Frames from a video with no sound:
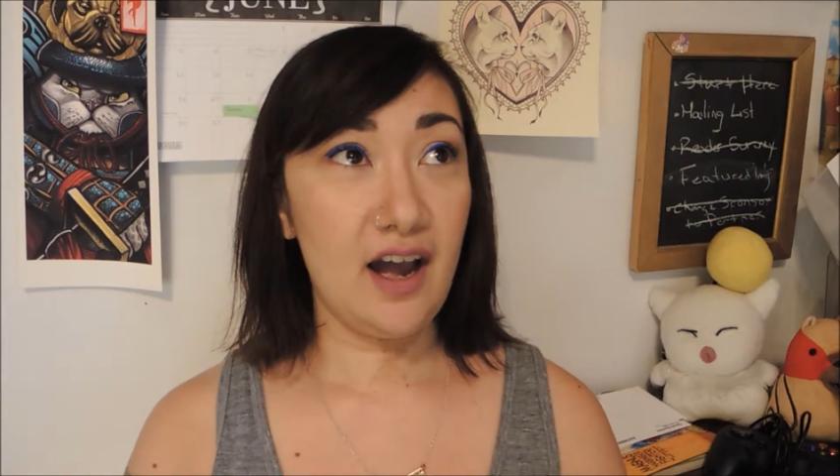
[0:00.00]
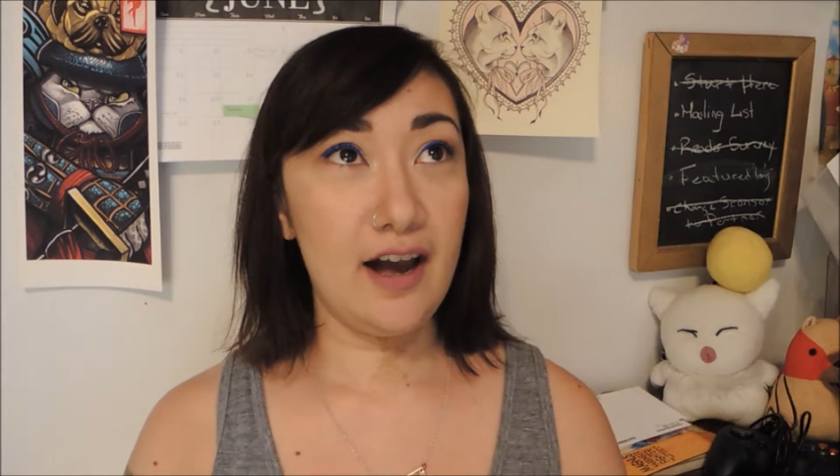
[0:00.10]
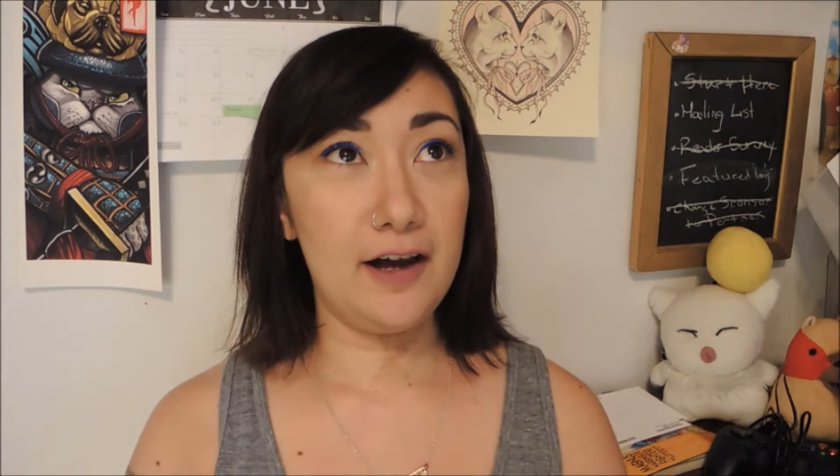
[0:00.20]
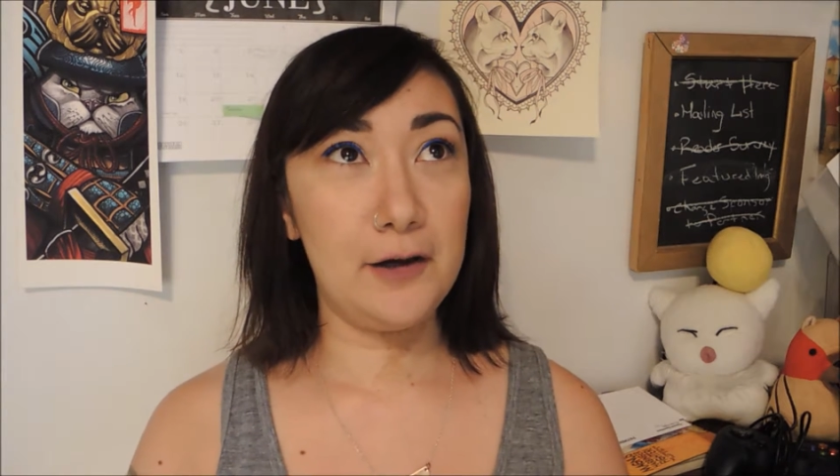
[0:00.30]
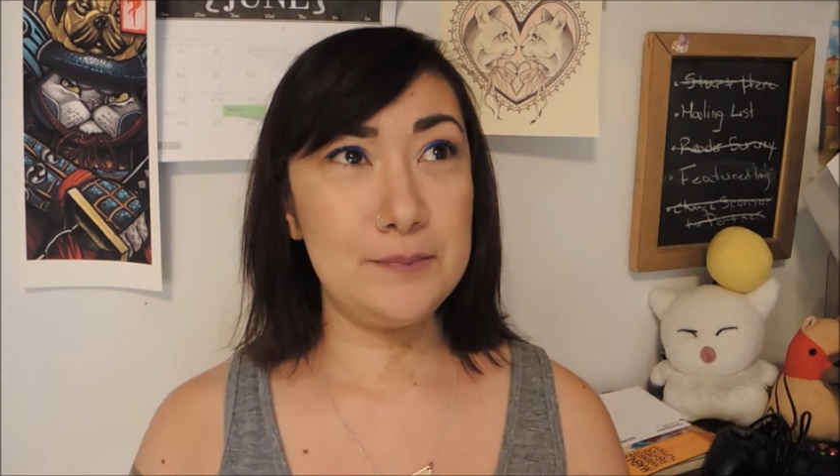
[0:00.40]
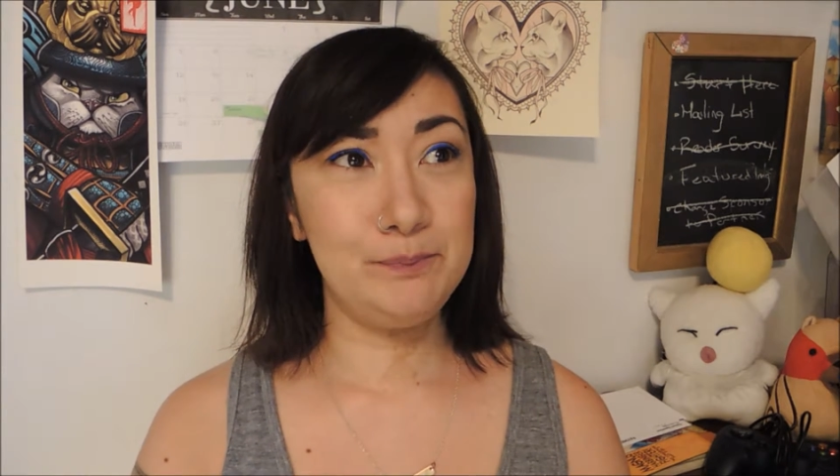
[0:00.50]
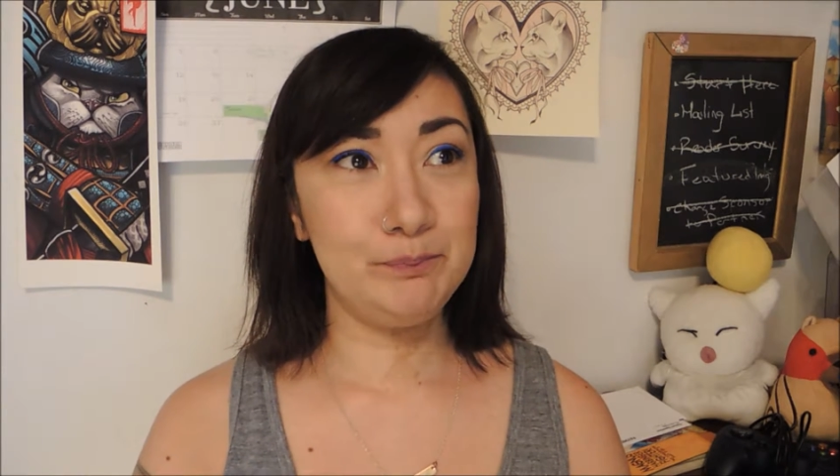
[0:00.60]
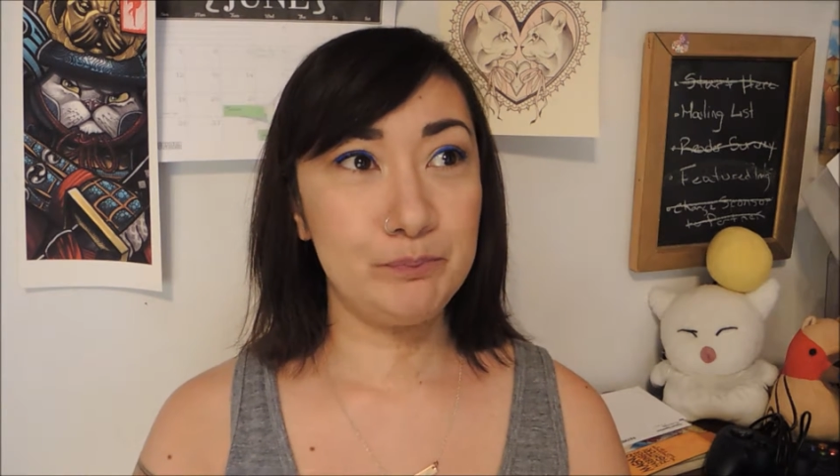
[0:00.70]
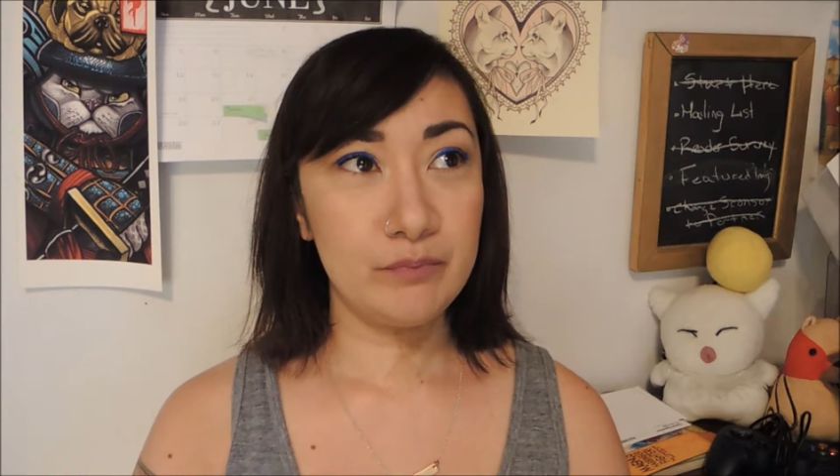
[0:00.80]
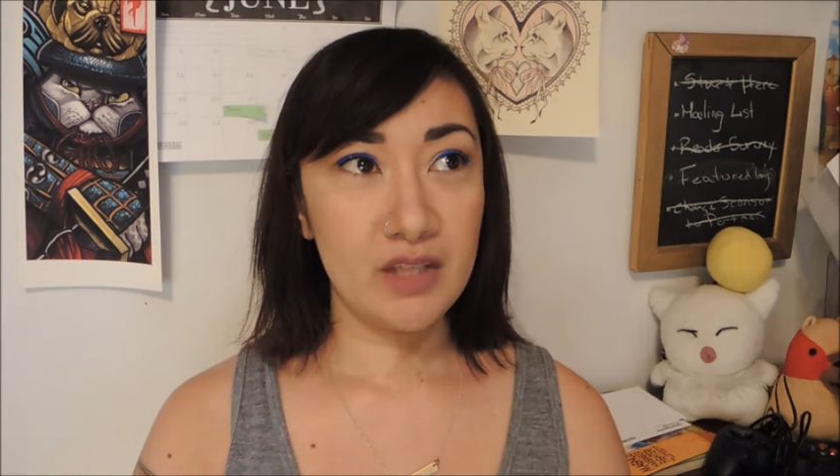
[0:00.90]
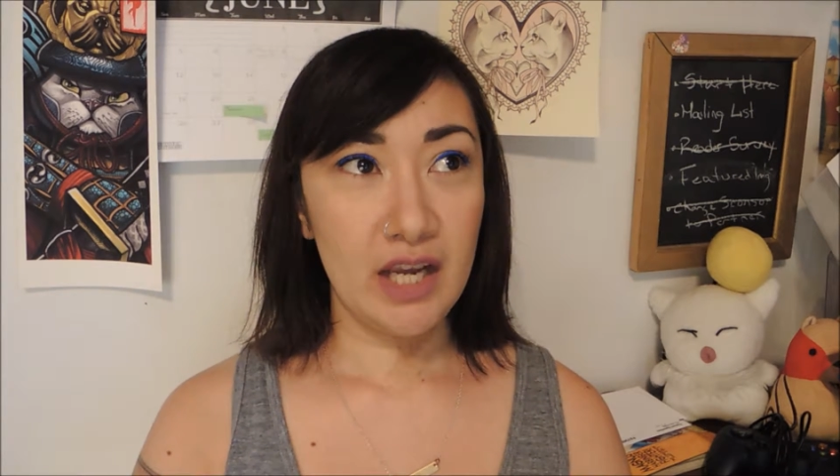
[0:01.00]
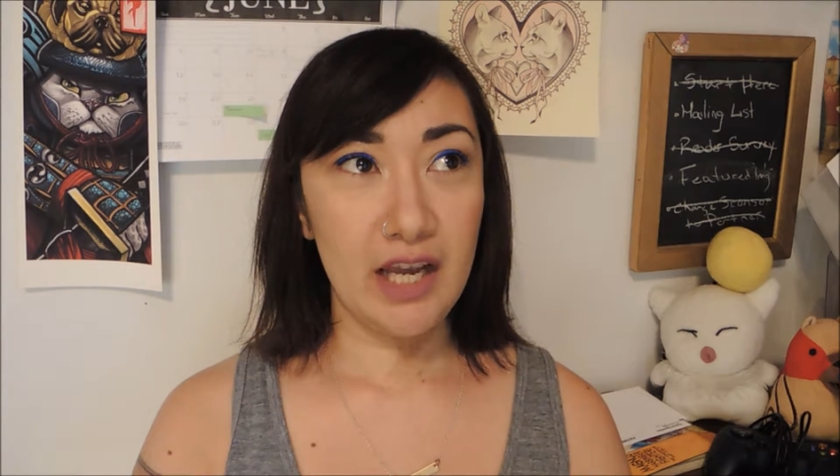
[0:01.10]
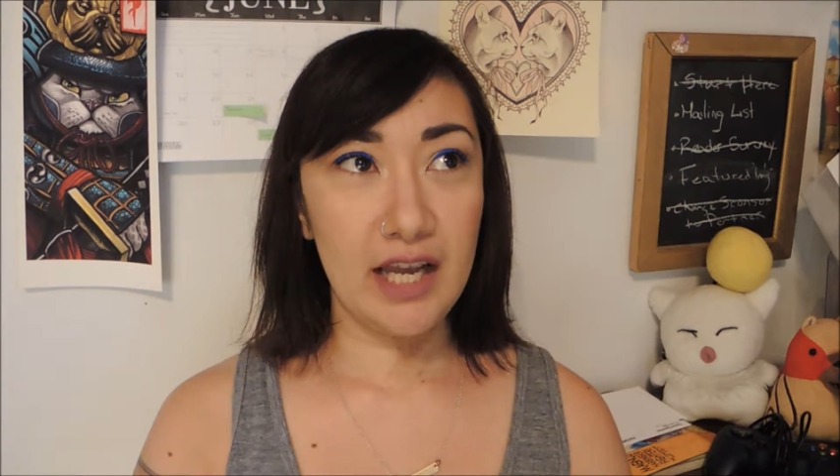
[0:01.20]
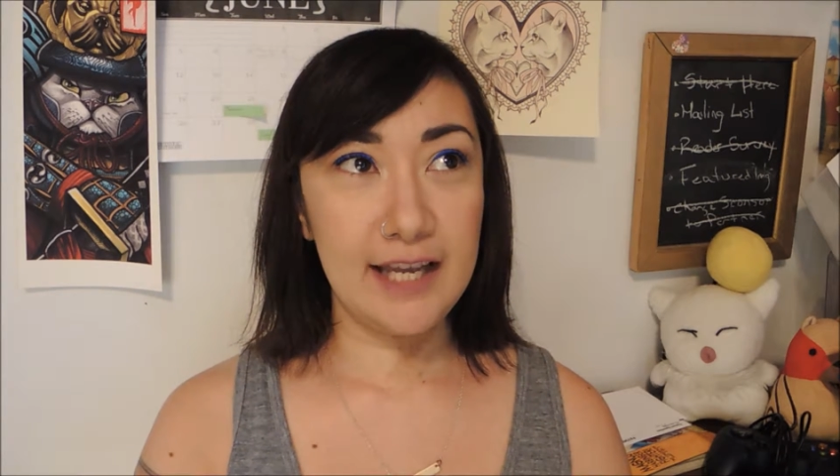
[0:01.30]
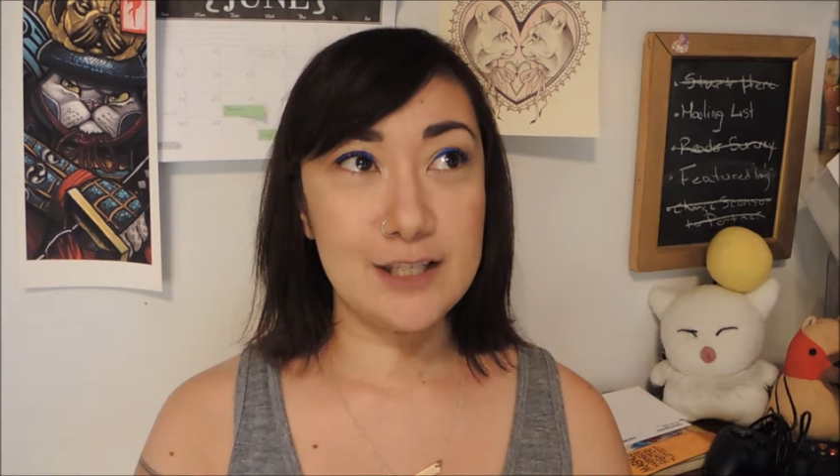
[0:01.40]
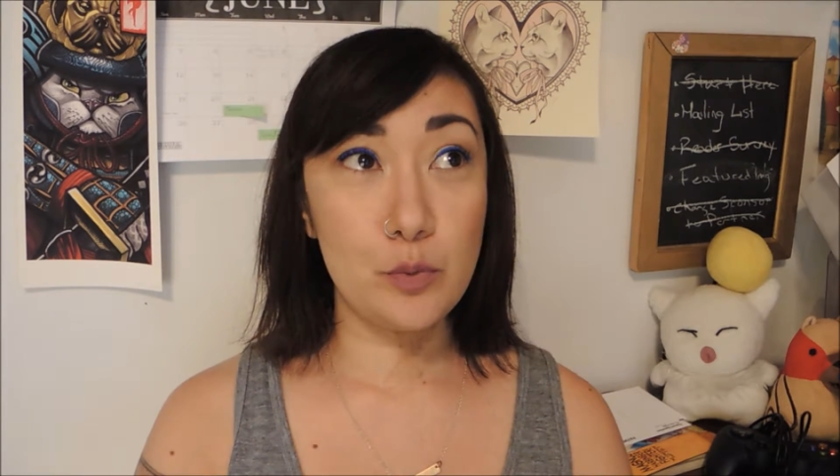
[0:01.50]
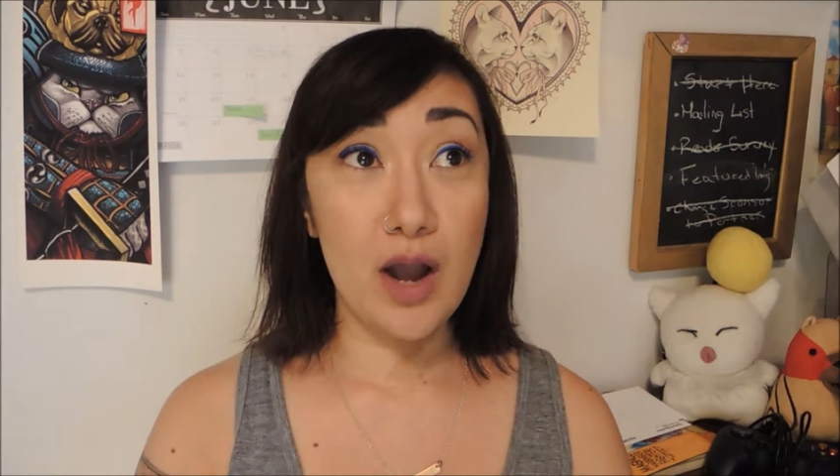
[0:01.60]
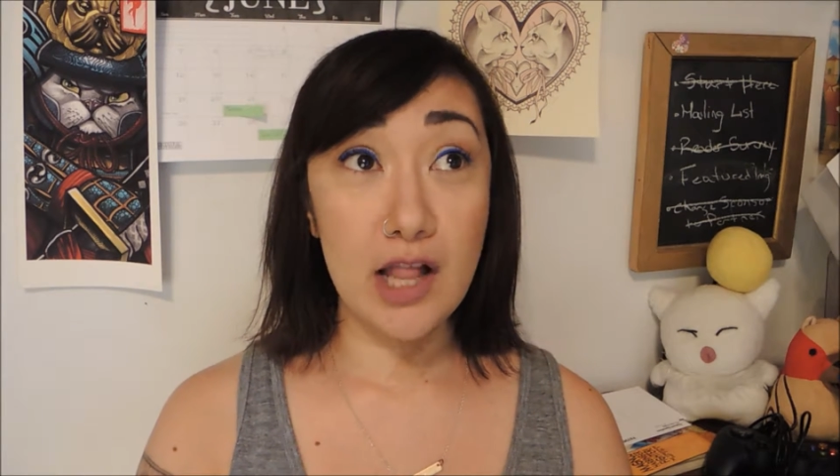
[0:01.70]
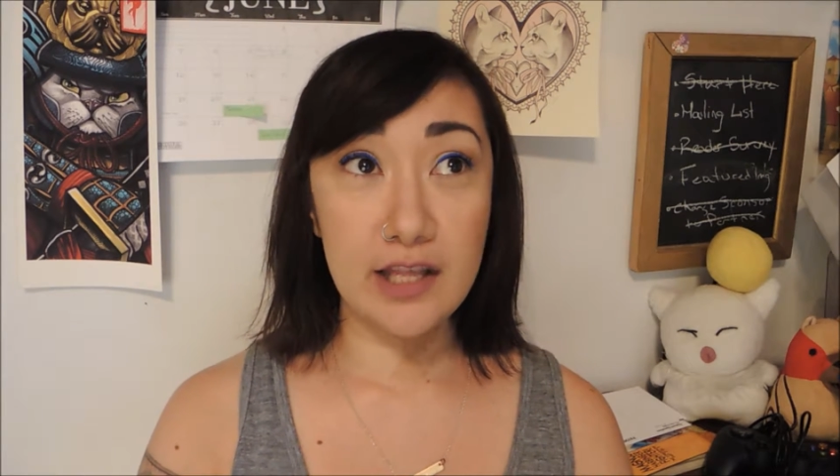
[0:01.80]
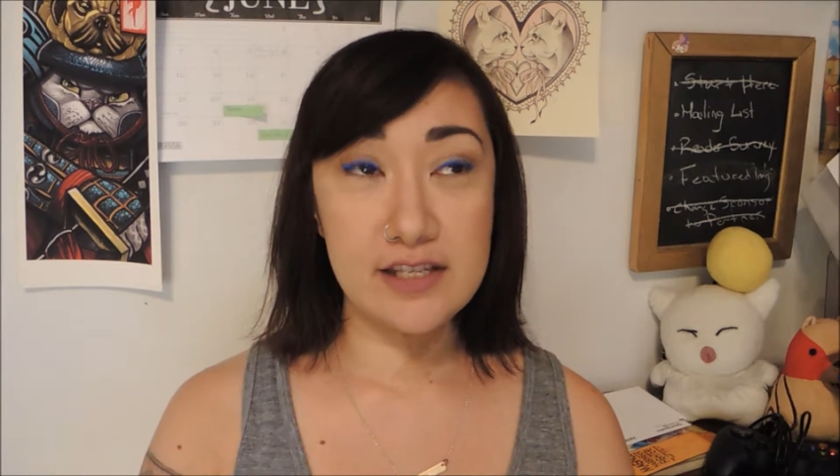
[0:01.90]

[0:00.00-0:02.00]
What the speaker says: as well